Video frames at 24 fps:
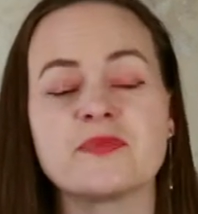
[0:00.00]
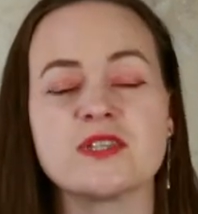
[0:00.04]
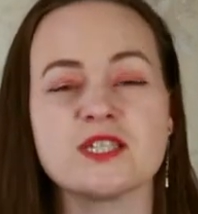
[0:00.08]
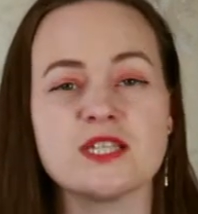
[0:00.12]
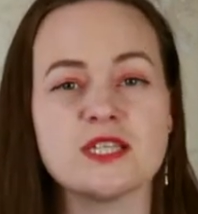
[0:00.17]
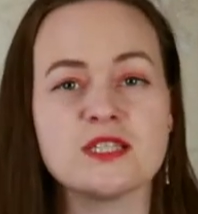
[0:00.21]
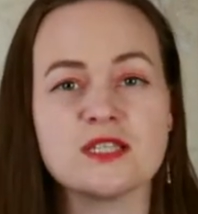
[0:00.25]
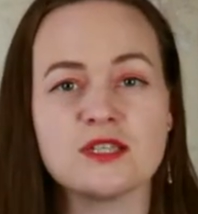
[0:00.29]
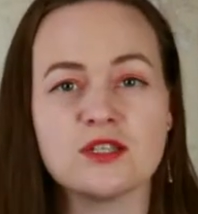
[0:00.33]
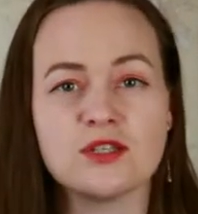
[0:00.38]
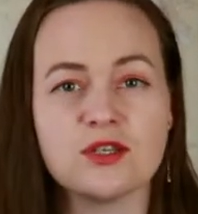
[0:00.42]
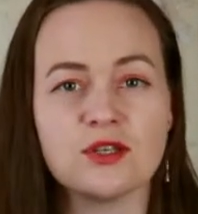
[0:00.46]

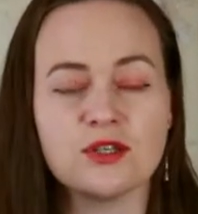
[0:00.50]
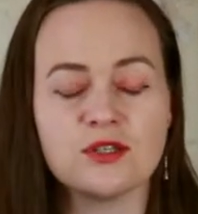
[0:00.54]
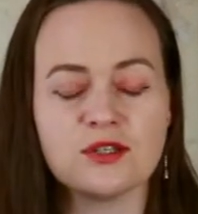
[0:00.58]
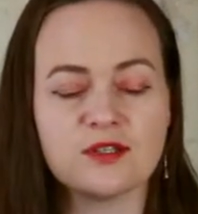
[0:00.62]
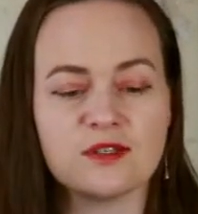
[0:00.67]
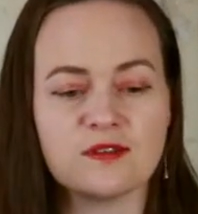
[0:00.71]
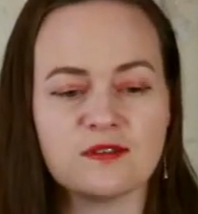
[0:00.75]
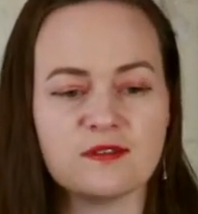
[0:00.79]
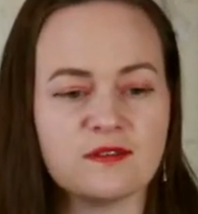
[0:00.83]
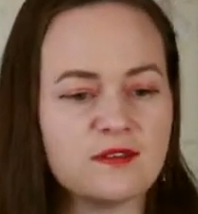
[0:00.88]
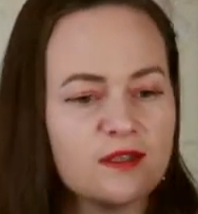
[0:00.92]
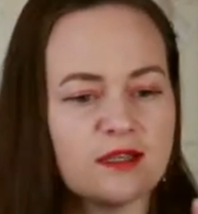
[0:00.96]
Just don't
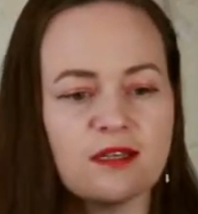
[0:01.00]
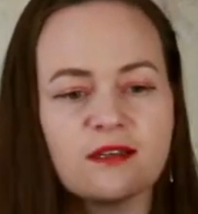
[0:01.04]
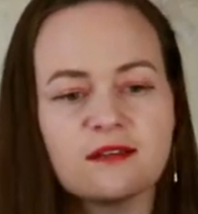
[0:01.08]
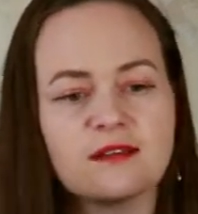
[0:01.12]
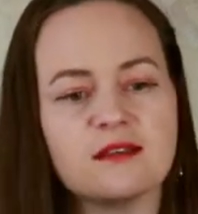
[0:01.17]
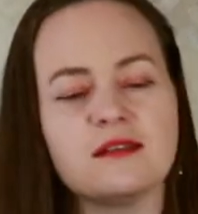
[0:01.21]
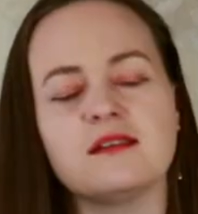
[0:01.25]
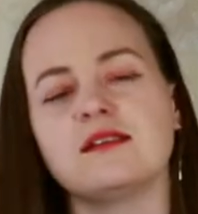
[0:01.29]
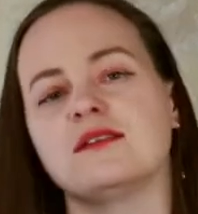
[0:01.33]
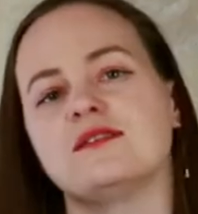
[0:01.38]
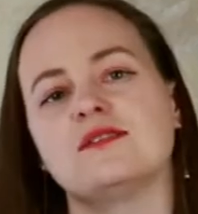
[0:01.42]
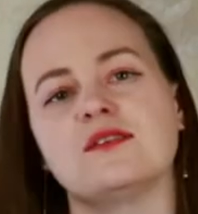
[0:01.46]
think
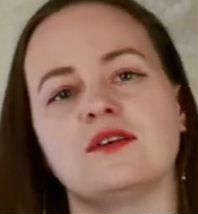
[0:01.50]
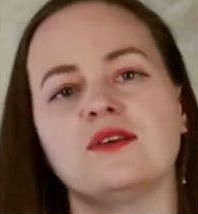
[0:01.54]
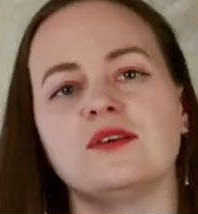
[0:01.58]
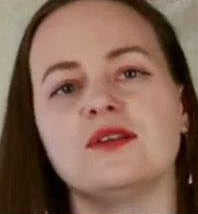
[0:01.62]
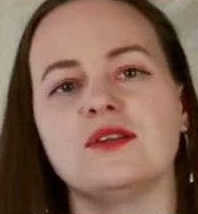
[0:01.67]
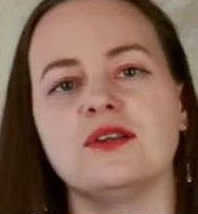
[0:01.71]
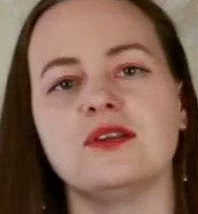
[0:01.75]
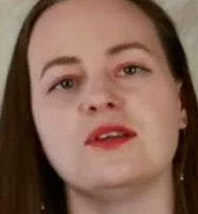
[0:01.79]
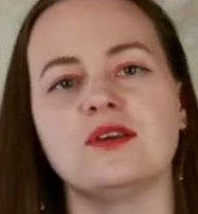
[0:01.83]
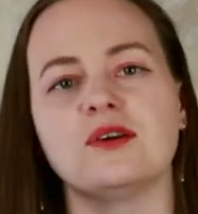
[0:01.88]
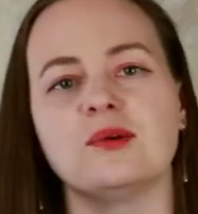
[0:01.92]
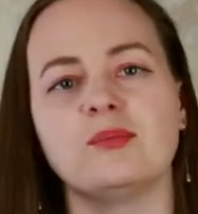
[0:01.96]
that it's
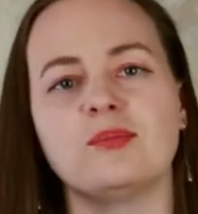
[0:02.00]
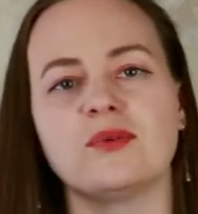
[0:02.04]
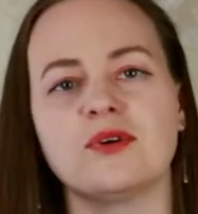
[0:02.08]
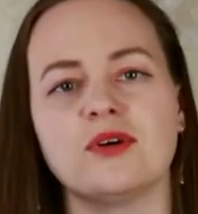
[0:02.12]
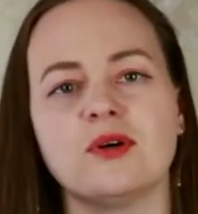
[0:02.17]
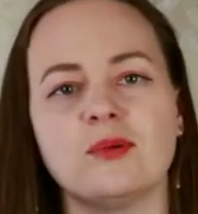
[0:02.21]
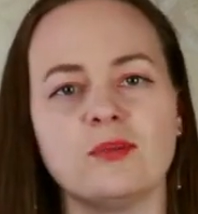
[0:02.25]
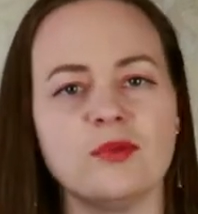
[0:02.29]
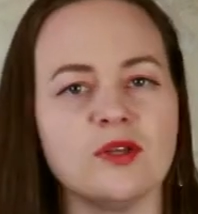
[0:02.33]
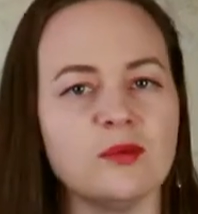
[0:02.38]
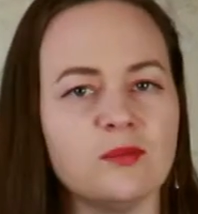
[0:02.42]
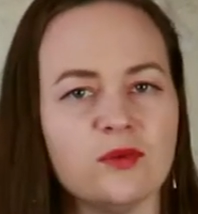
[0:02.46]
only your
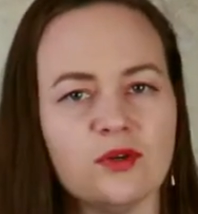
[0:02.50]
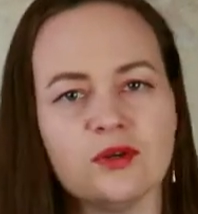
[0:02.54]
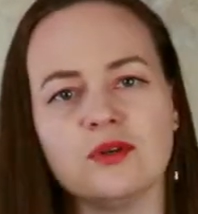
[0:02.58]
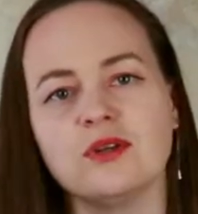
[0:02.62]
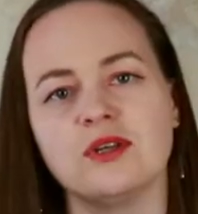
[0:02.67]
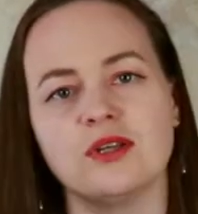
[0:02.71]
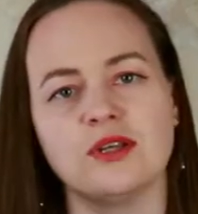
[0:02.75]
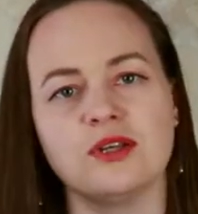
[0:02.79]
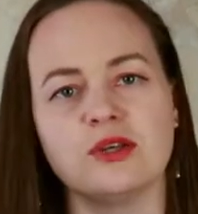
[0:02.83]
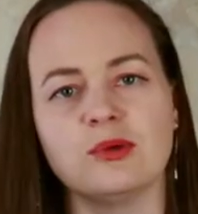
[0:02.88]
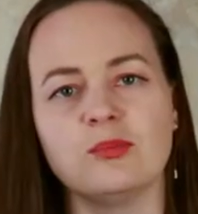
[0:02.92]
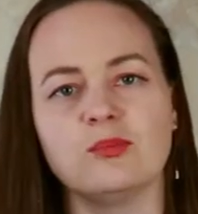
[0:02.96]
problem,
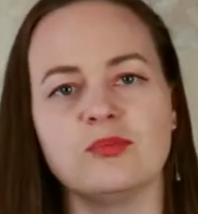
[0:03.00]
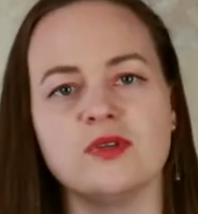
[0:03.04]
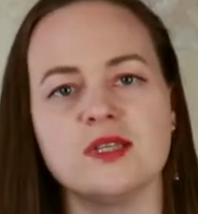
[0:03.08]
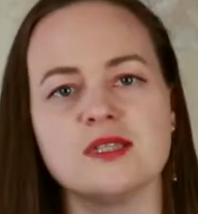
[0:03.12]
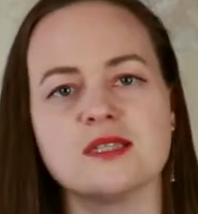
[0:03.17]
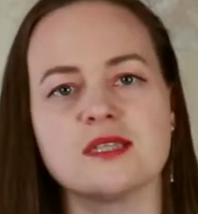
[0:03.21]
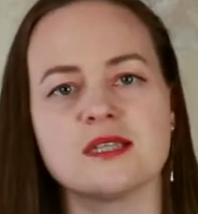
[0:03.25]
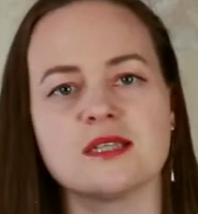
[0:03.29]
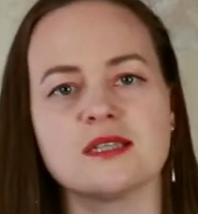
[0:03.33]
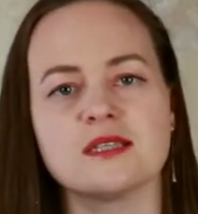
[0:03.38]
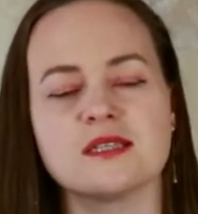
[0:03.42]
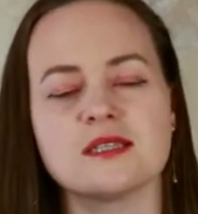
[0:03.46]
only your
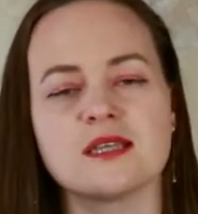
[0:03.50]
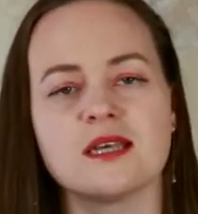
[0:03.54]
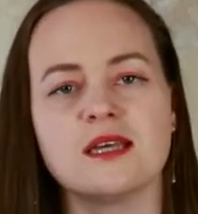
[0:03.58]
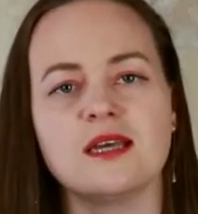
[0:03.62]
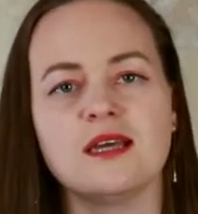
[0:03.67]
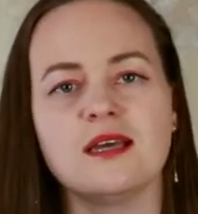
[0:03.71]
business.